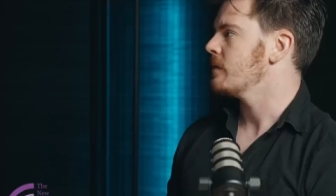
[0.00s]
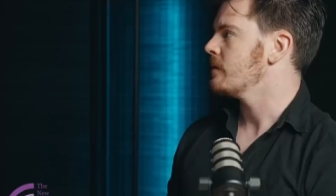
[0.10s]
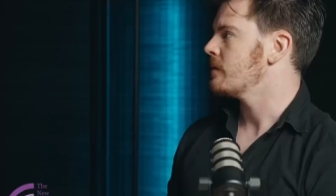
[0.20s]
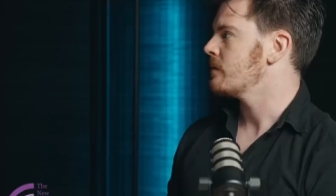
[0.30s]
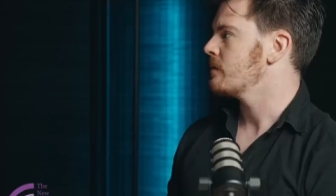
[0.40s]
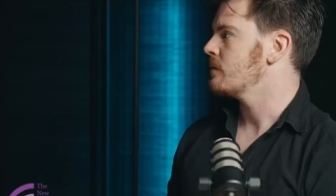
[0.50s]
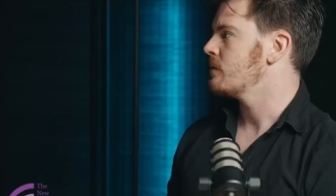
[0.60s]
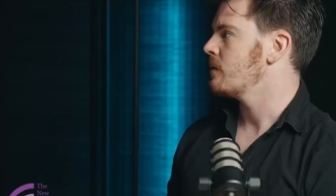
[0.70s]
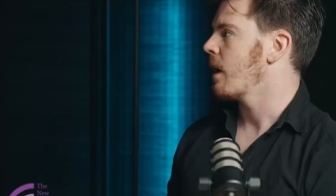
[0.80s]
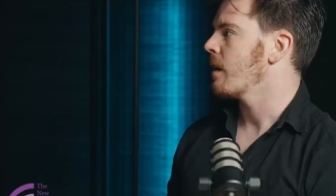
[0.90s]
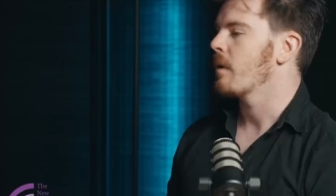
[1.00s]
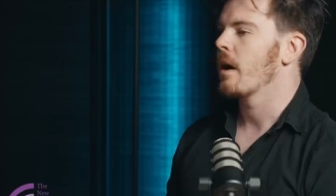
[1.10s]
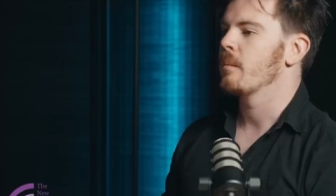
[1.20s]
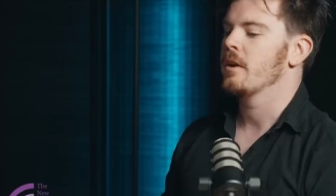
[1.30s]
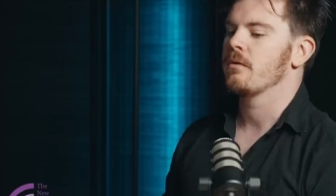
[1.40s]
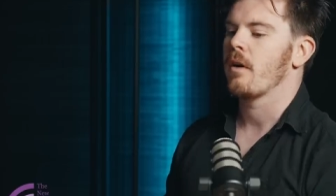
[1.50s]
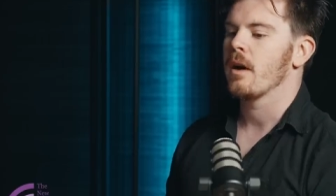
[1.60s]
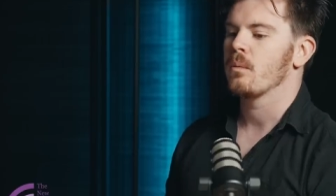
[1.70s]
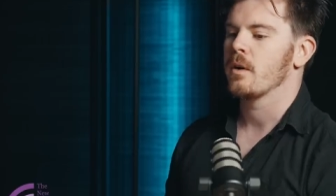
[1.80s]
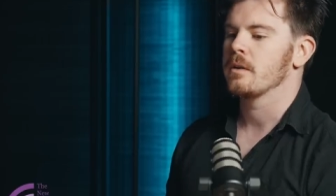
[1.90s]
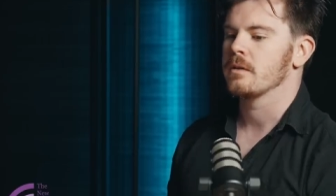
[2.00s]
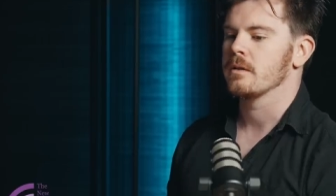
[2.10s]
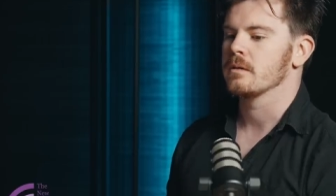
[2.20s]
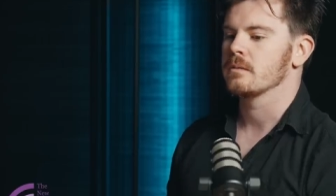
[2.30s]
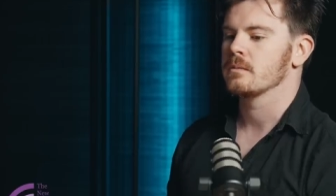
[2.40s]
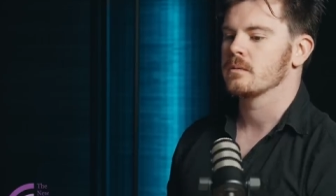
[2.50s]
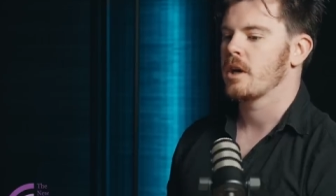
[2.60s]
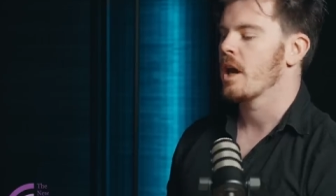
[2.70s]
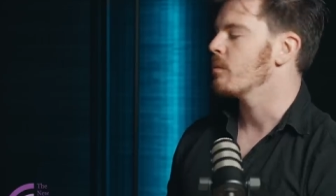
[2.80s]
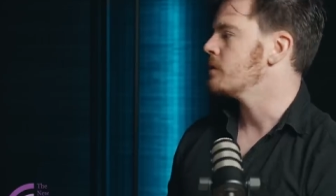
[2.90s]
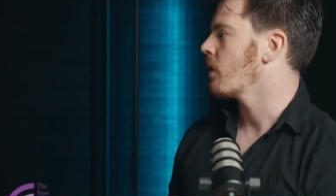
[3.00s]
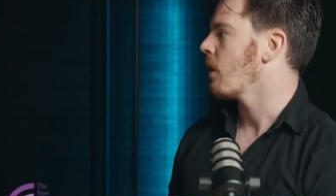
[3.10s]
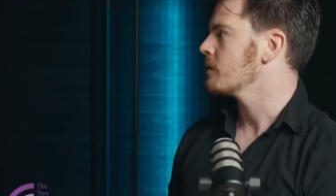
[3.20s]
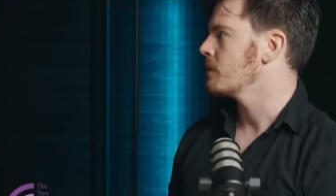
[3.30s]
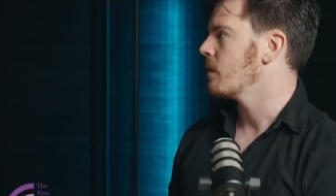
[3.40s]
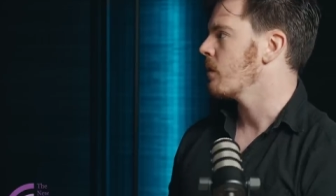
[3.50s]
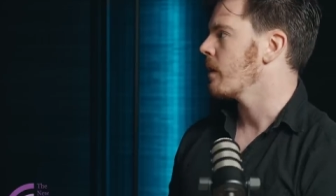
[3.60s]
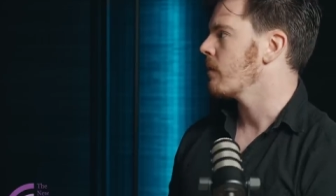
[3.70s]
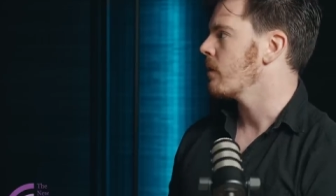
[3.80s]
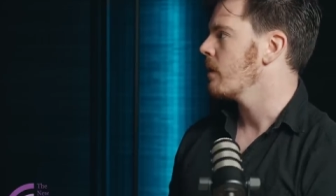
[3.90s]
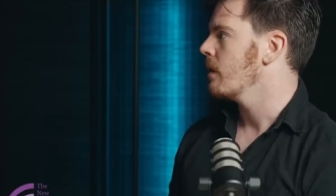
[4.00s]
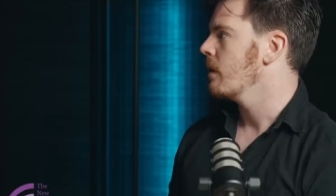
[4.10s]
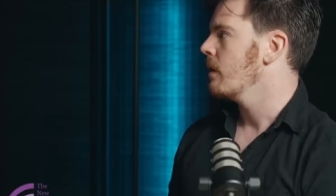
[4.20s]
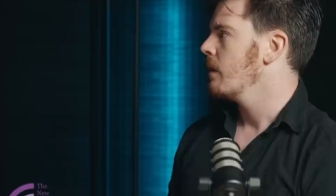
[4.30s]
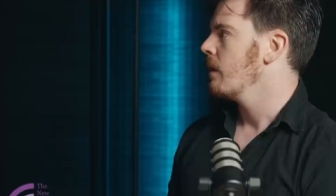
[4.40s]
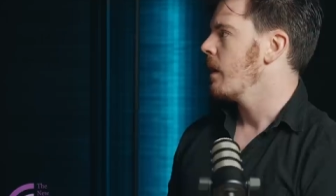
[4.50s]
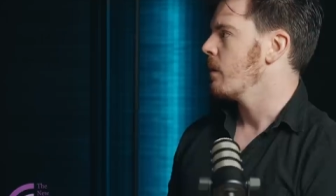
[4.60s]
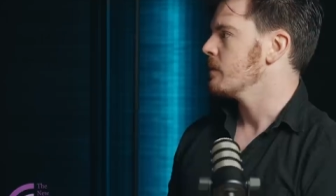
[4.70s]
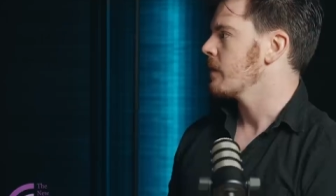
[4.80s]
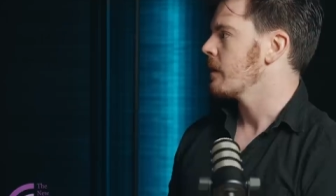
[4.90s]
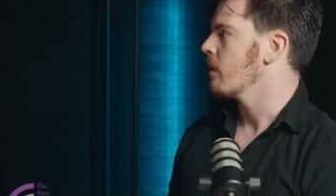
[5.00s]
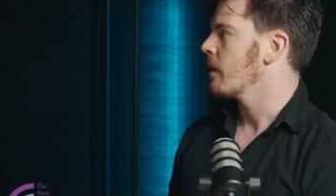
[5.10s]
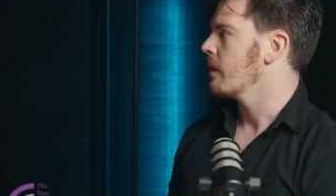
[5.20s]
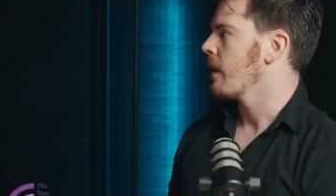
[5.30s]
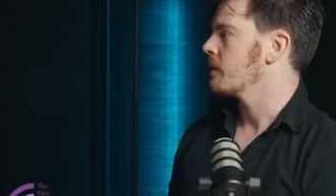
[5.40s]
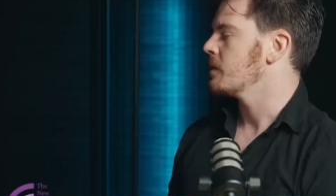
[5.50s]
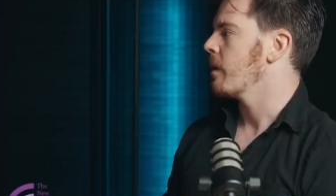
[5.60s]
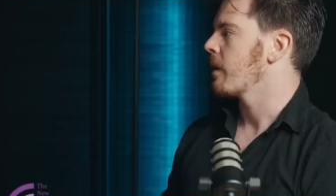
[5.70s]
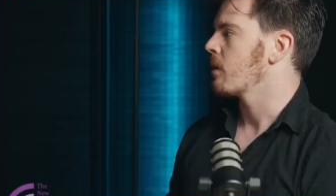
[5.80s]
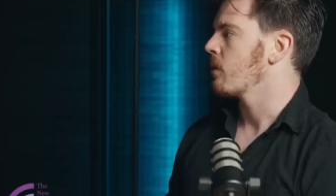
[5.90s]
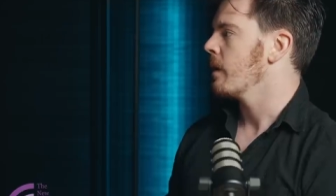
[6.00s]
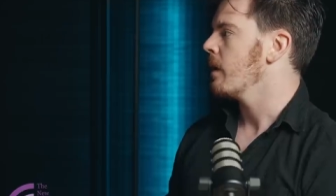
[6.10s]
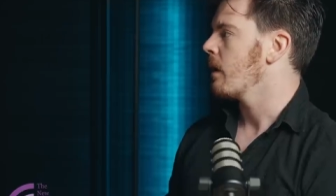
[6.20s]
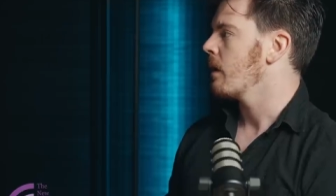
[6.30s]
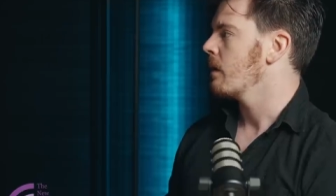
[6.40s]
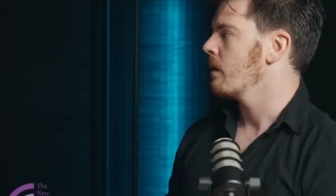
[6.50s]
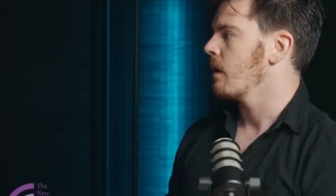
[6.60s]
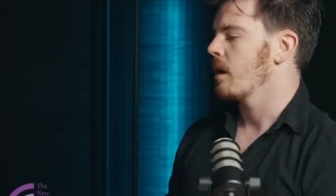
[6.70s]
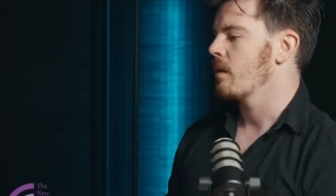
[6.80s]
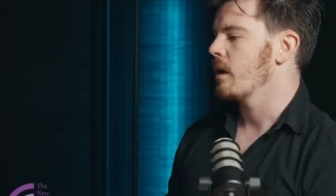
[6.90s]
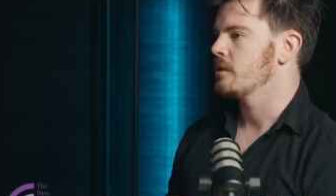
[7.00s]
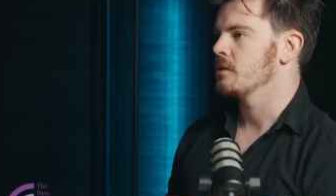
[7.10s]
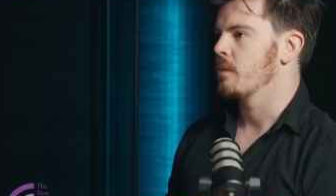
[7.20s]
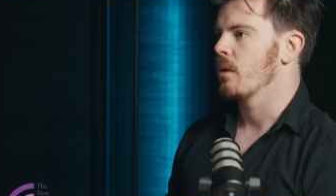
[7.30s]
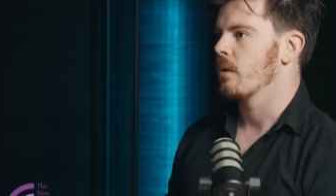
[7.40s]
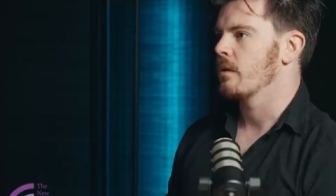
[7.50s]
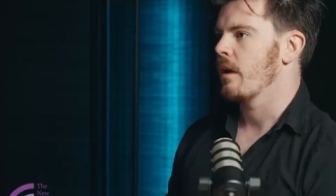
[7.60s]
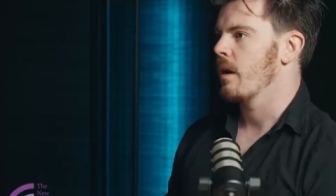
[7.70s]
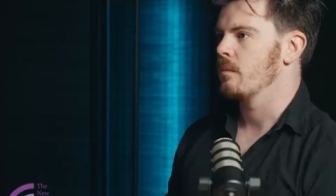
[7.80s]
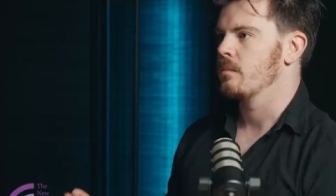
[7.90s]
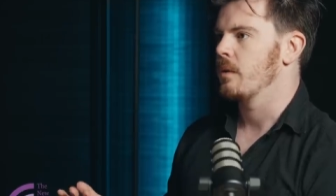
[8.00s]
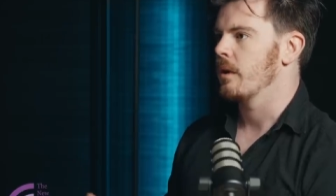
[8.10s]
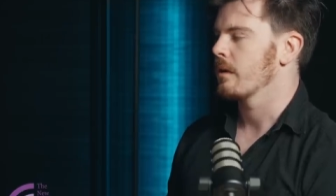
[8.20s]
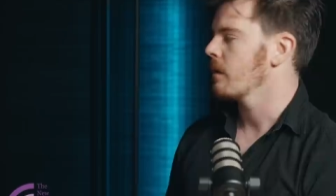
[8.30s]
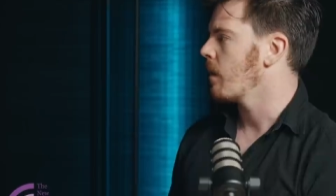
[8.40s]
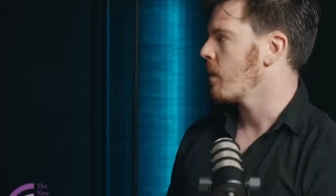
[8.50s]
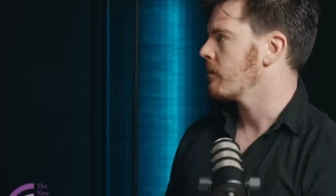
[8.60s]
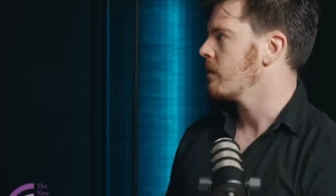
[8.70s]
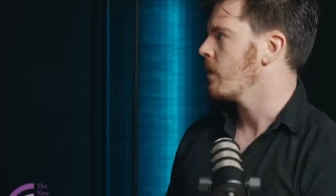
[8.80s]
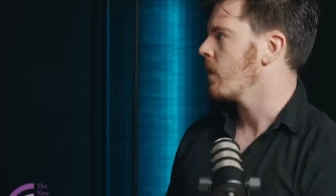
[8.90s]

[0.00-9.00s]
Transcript: it's I I mean if I went to Cambridge or Oxford or whatever and was like looking to actually make a career, I'd I'd just be going to that I'd be like, I'm off to New